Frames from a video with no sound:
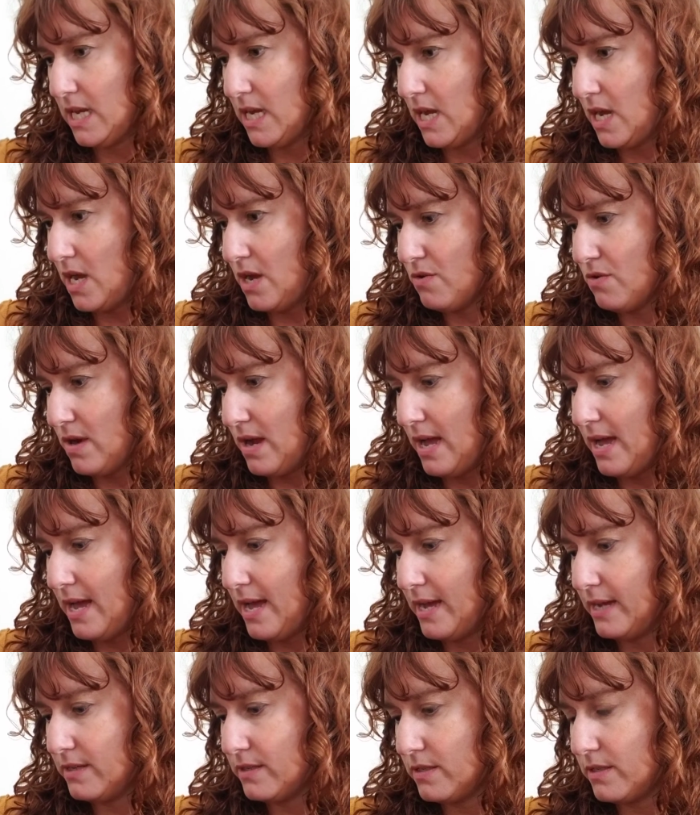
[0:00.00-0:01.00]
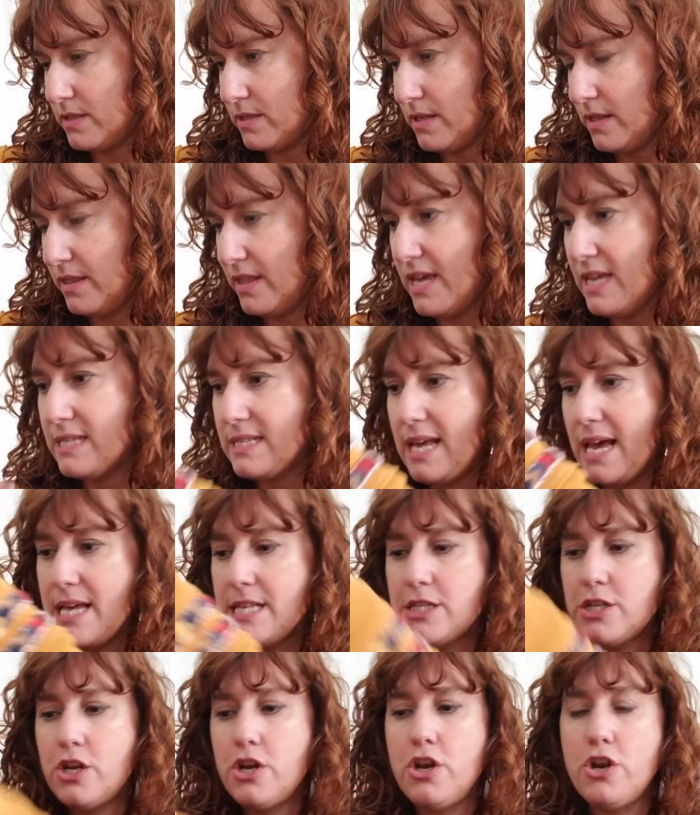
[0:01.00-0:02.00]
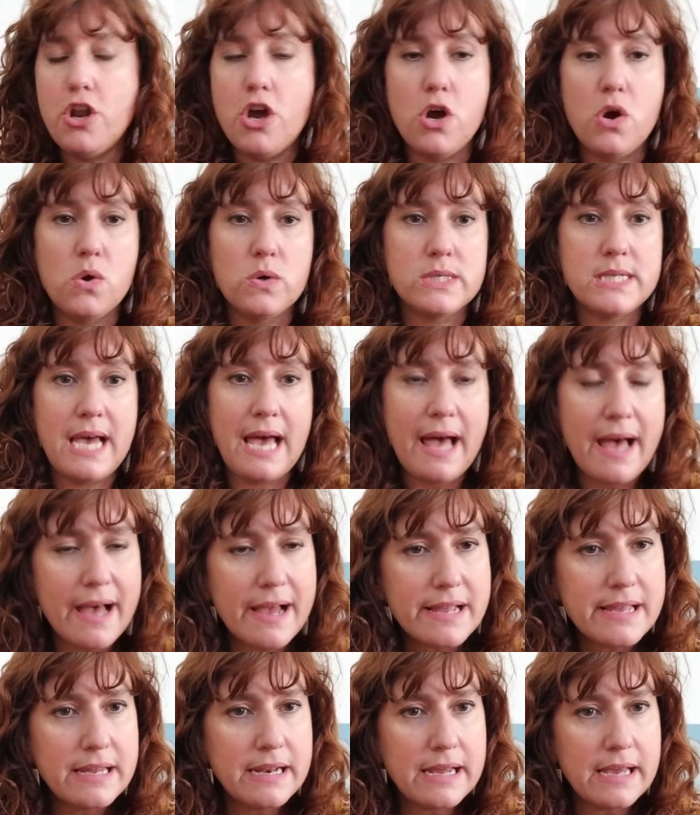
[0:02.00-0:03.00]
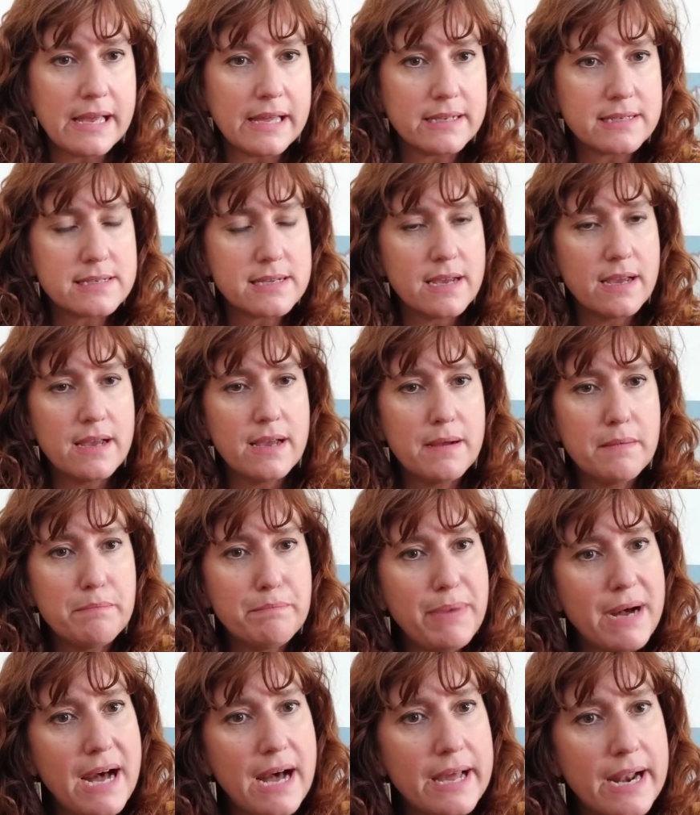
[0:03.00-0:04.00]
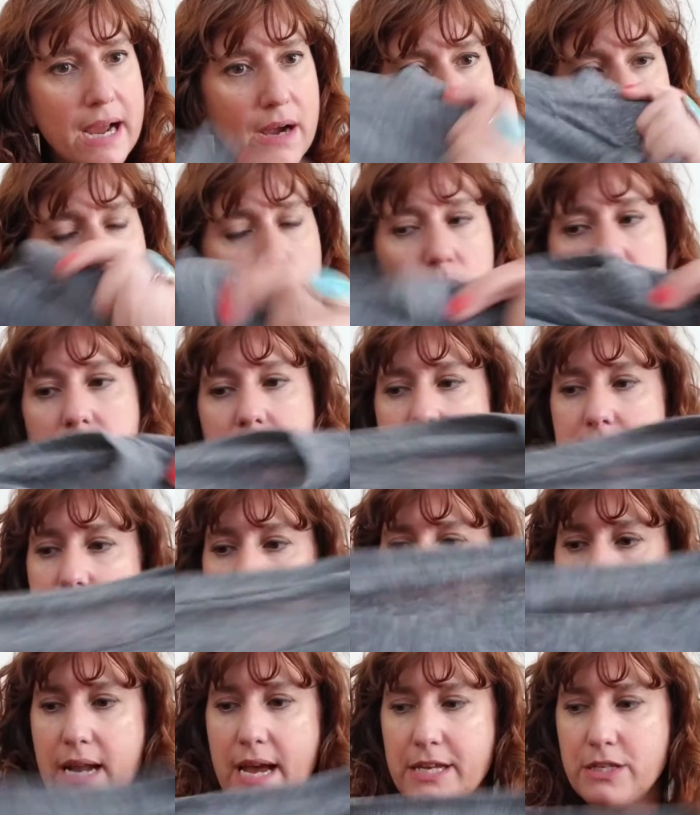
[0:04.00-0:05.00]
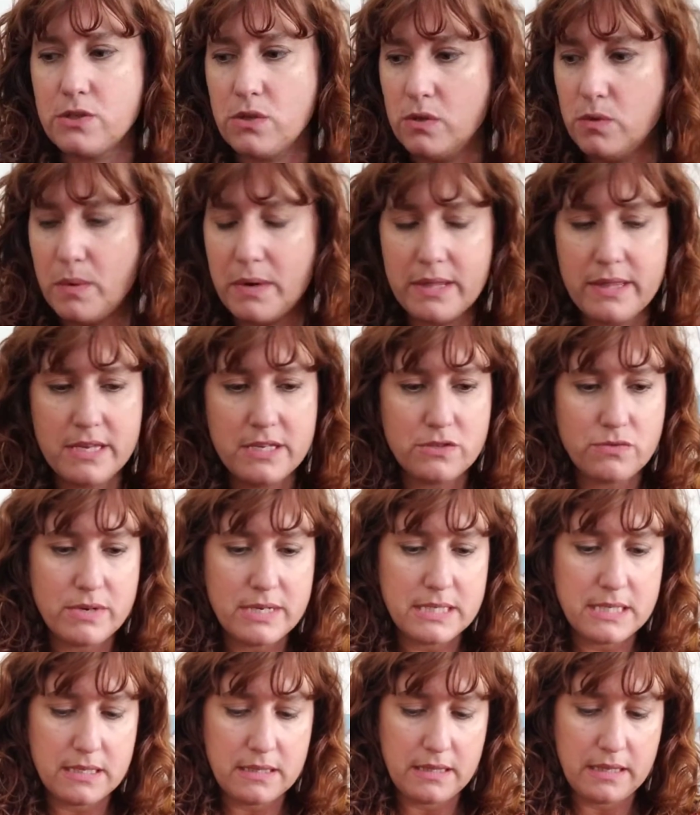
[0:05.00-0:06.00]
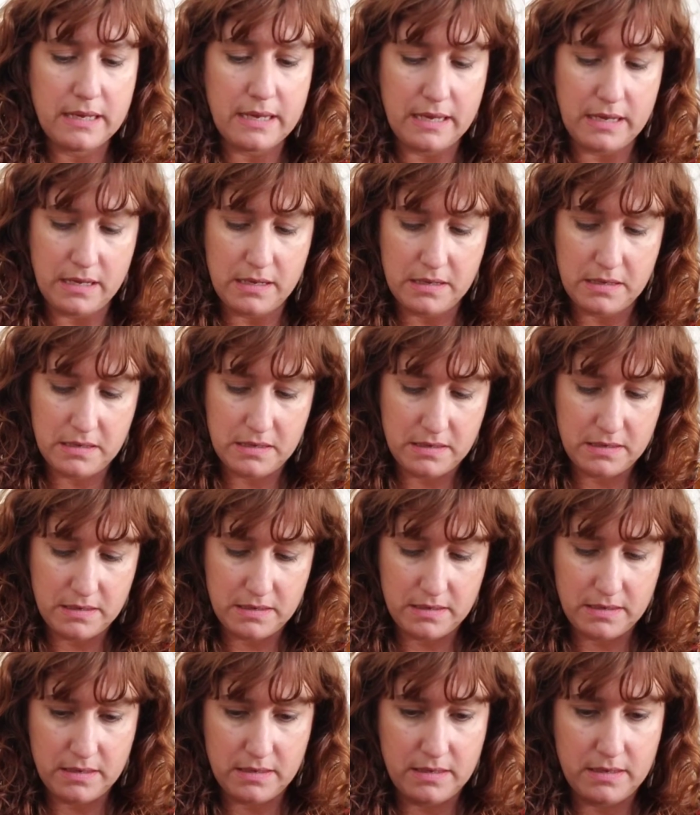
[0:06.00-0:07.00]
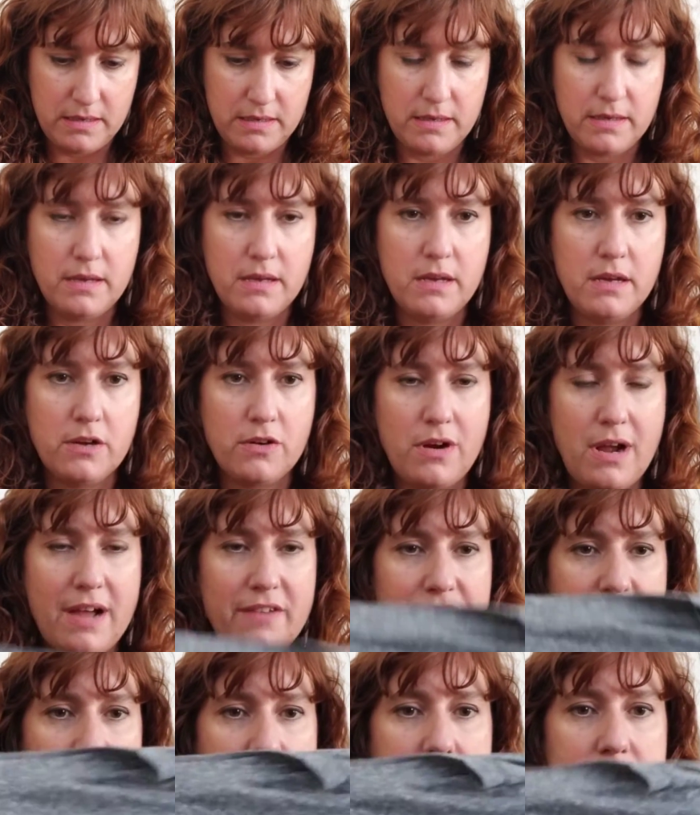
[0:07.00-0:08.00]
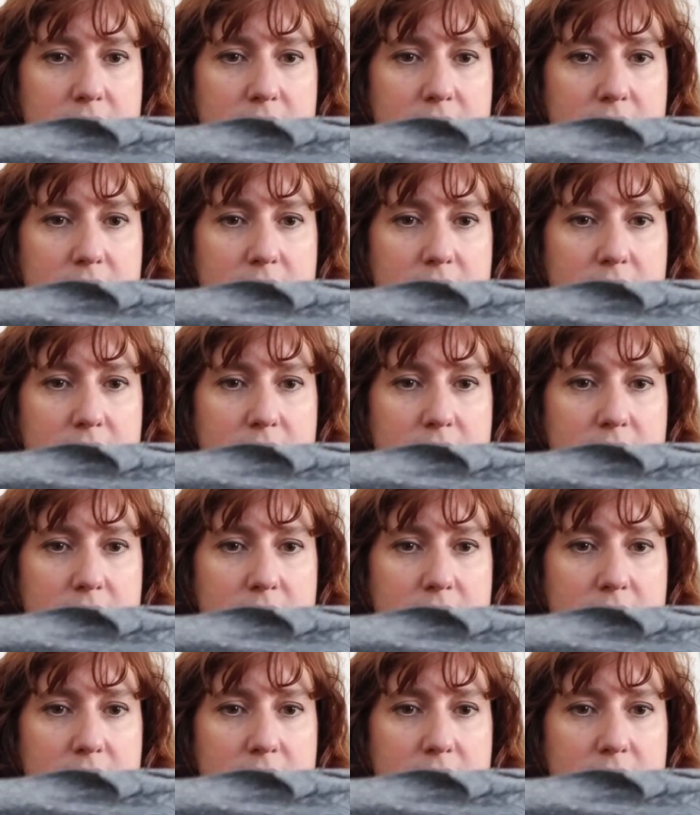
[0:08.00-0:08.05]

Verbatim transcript: All right, this has no tag in it, but how cool is it? I sold one of these recently. Graphic